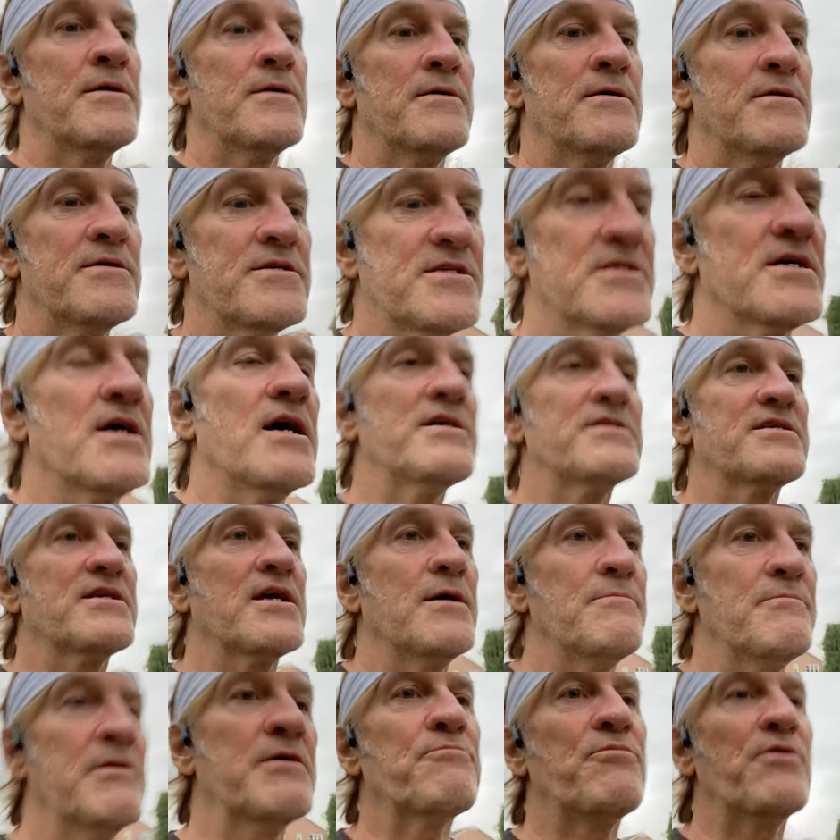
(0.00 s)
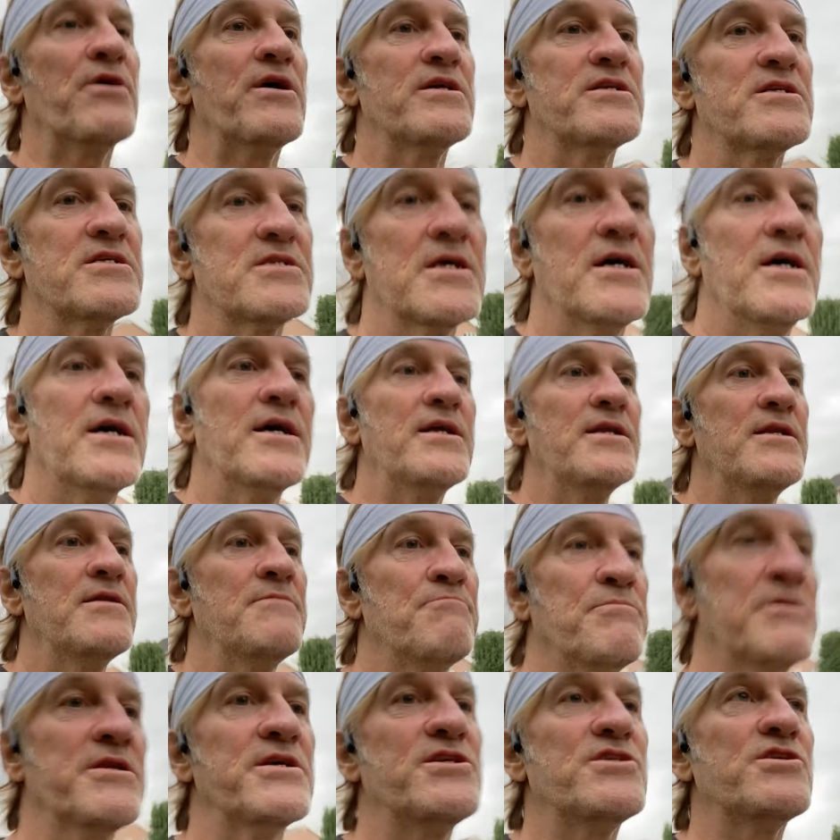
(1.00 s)
This is God's Comic Brad Stine.
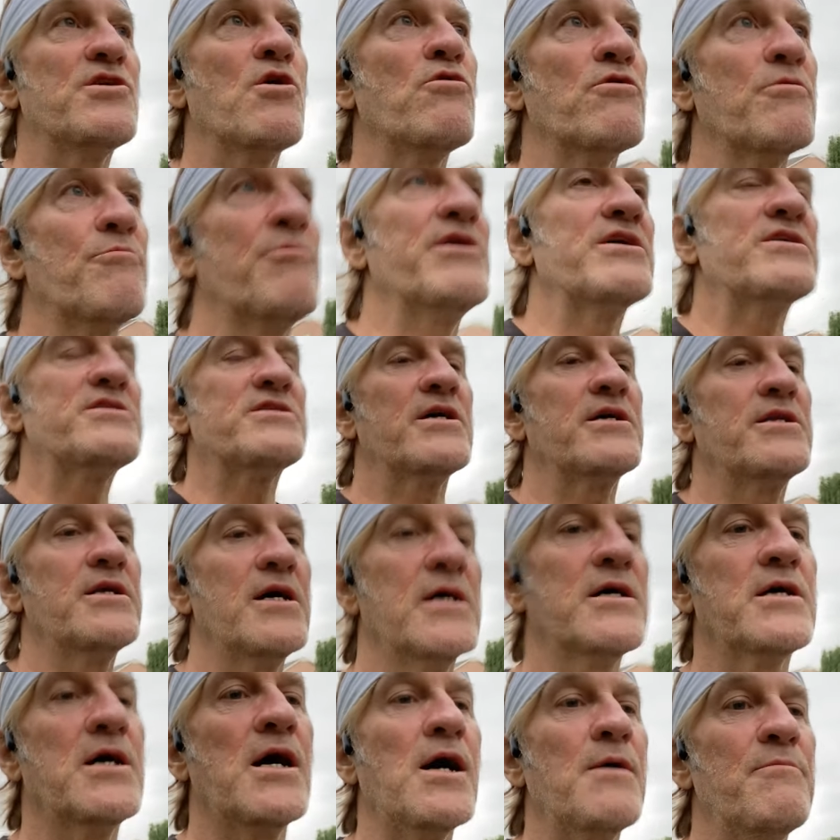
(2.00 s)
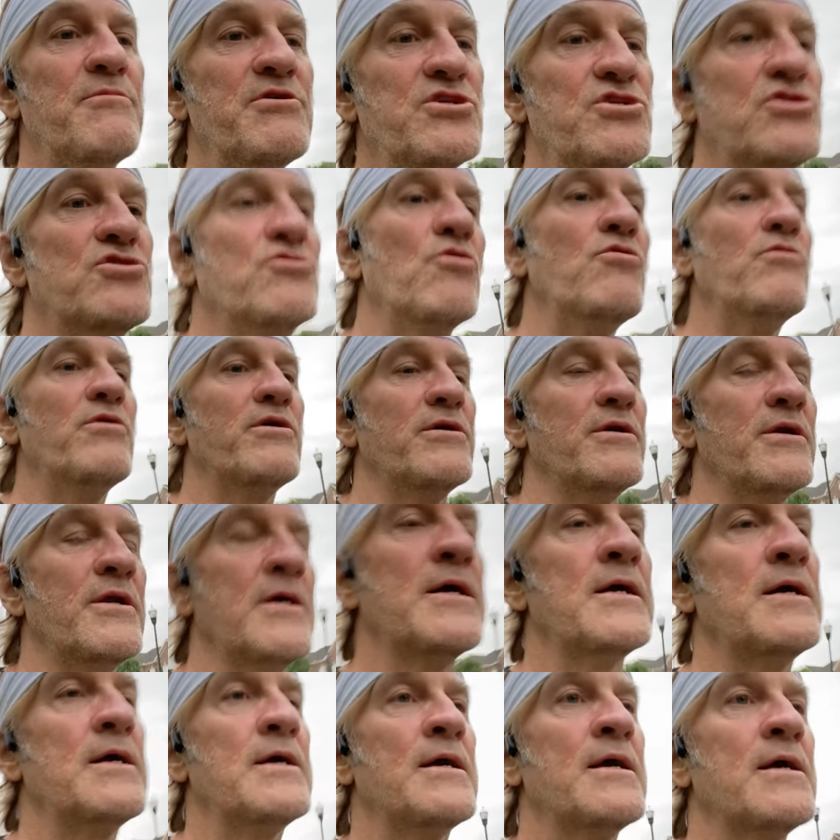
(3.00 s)
Please go to bradstine.com and join
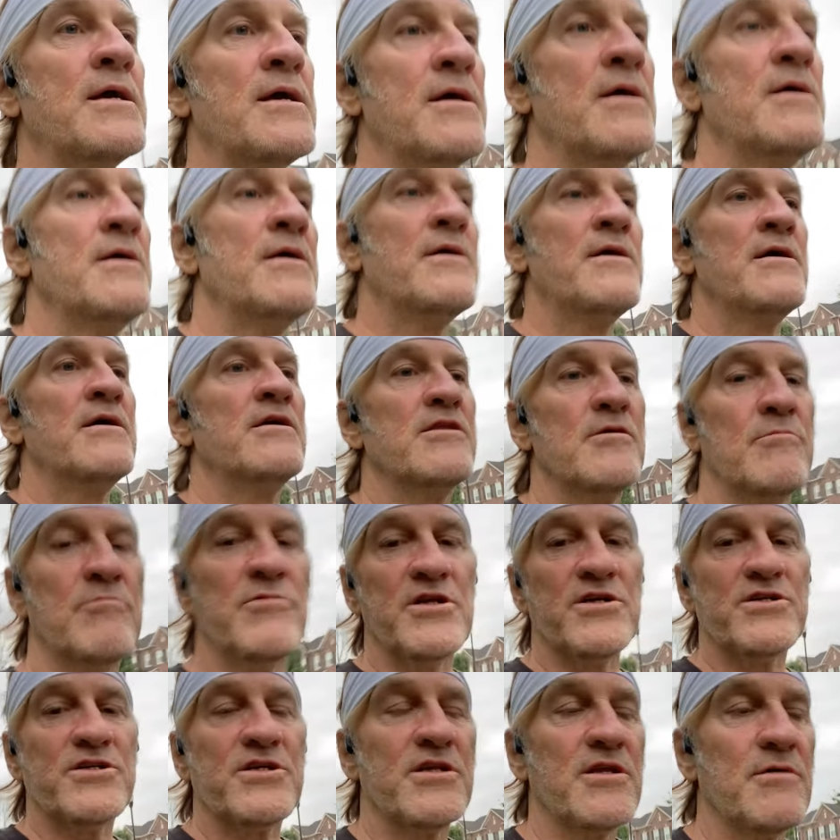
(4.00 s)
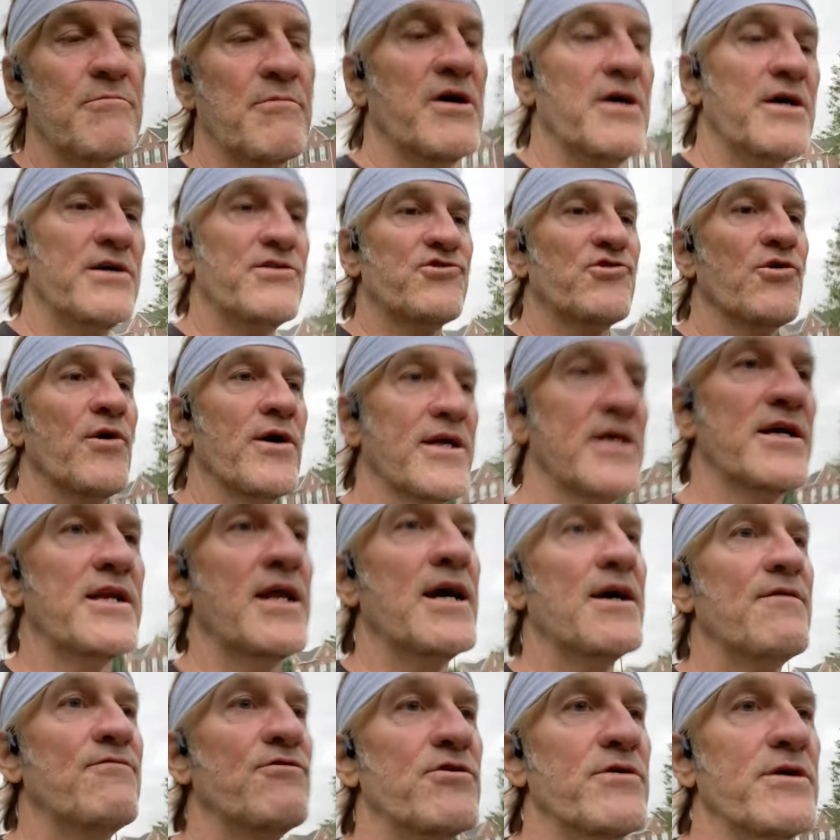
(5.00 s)
the Militia of the Mind so I can
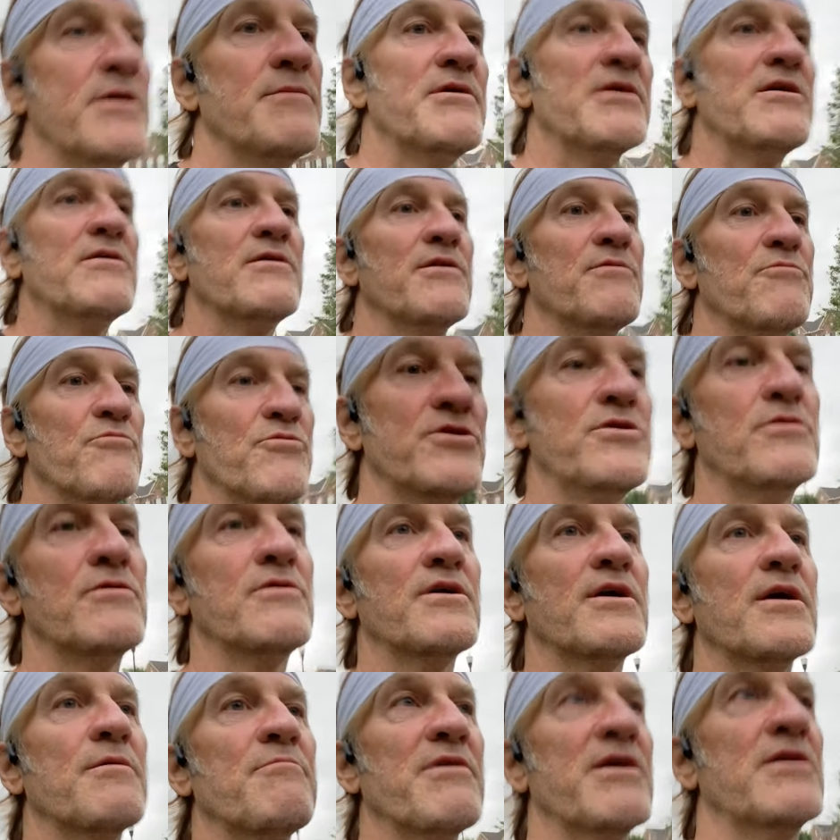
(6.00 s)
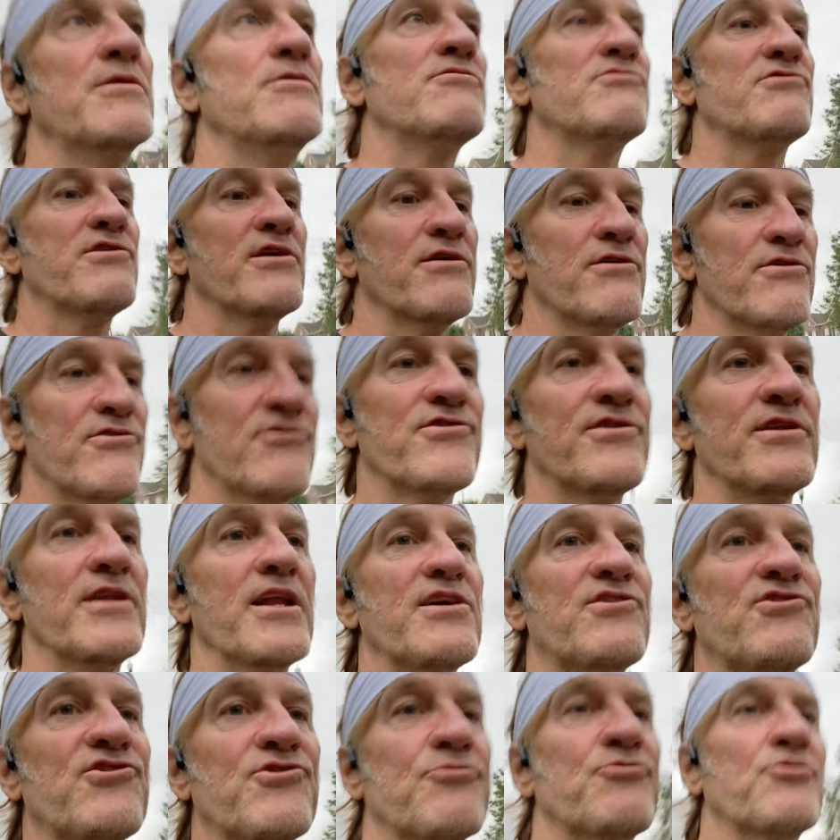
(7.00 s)
have your email and you can get my newsletters and
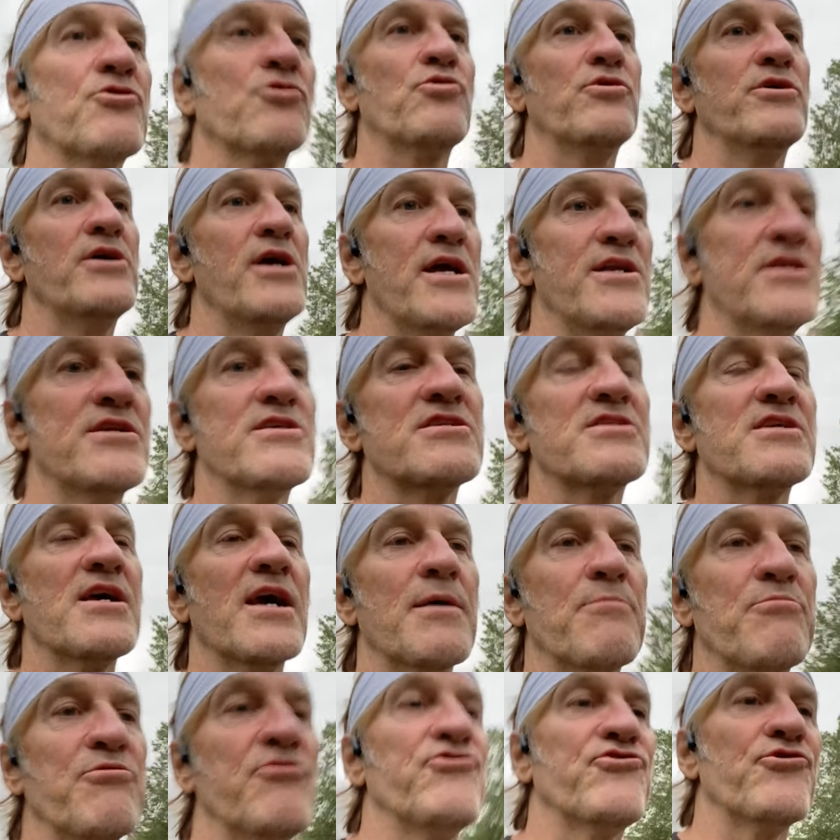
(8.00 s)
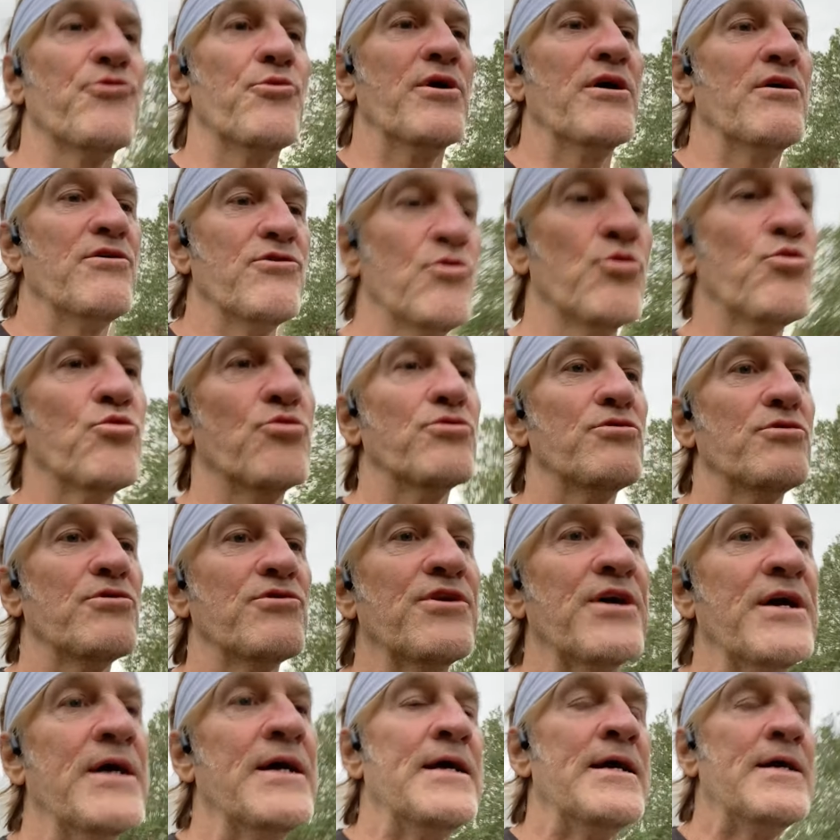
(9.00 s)
let's create disciples around the
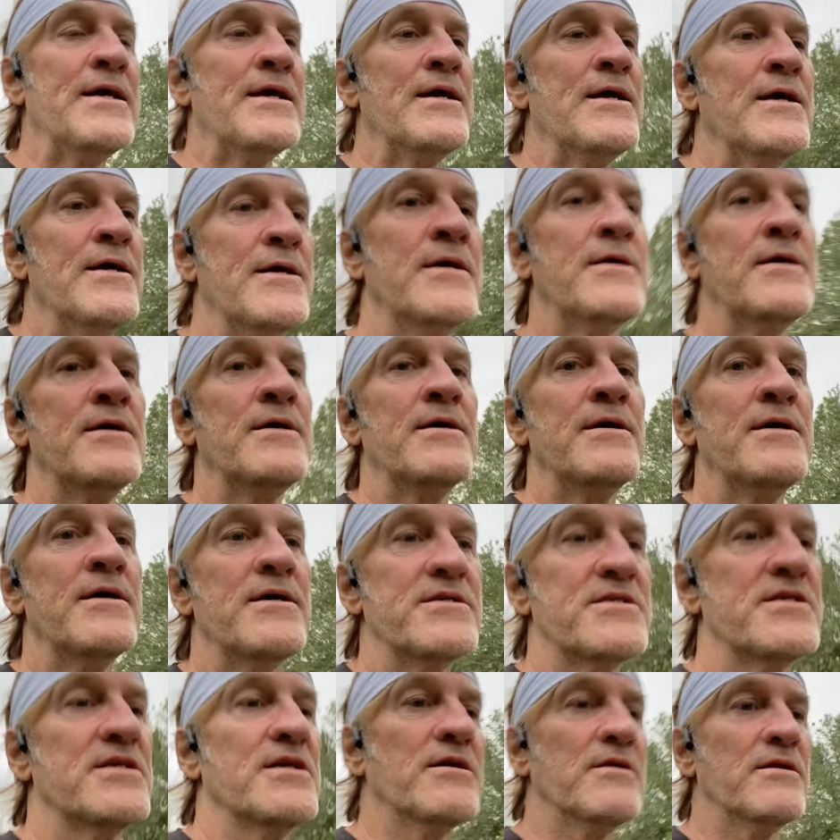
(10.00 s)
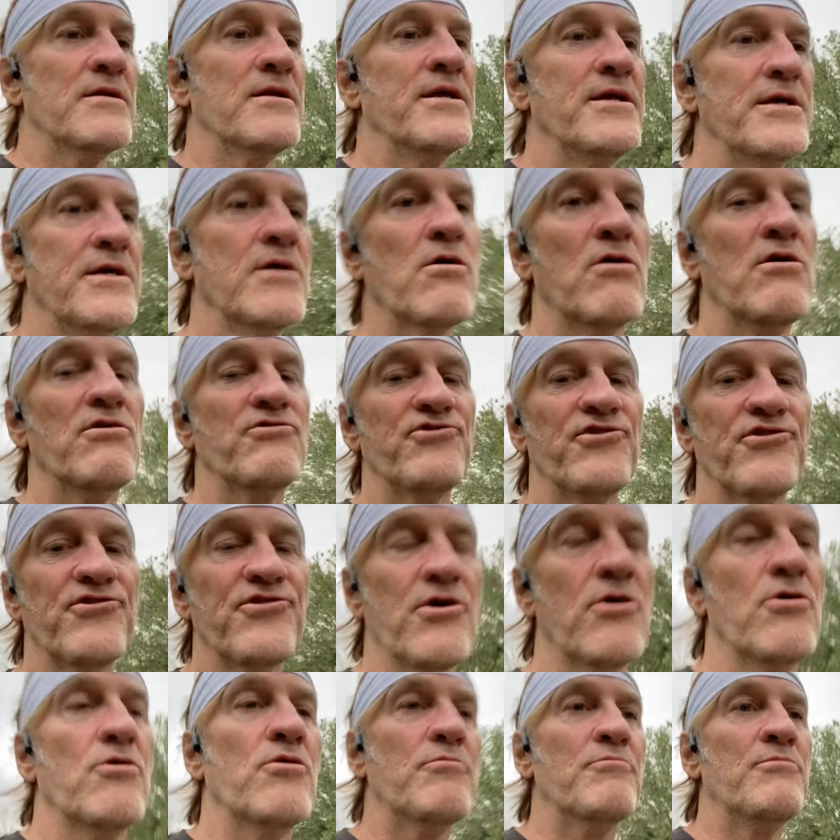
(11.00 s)
world until he calls us
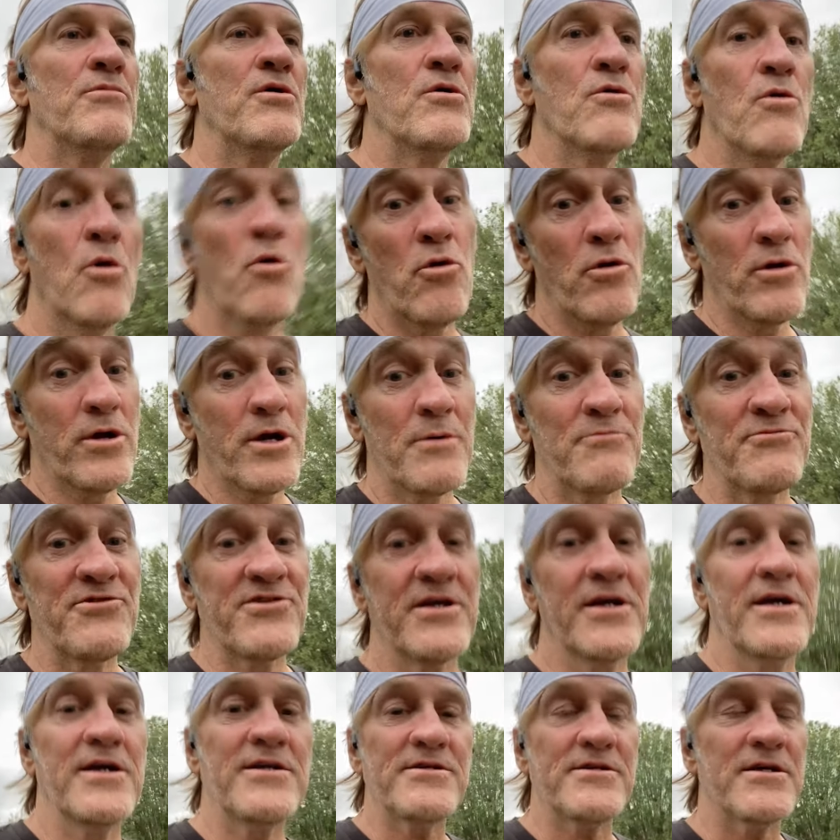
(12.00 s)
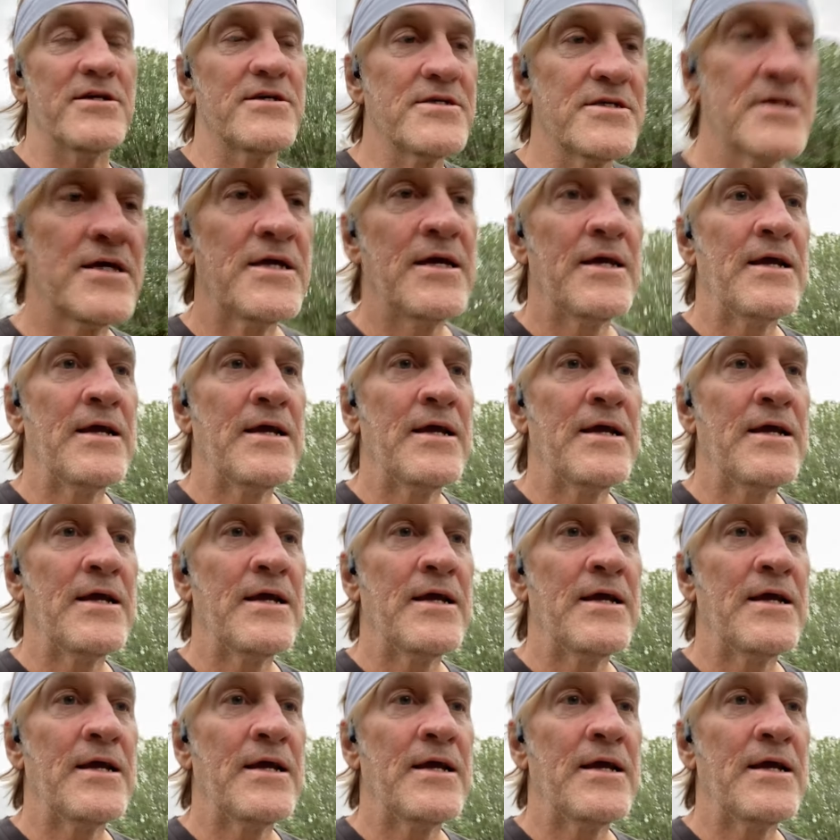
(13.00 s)
home or comes and gets us.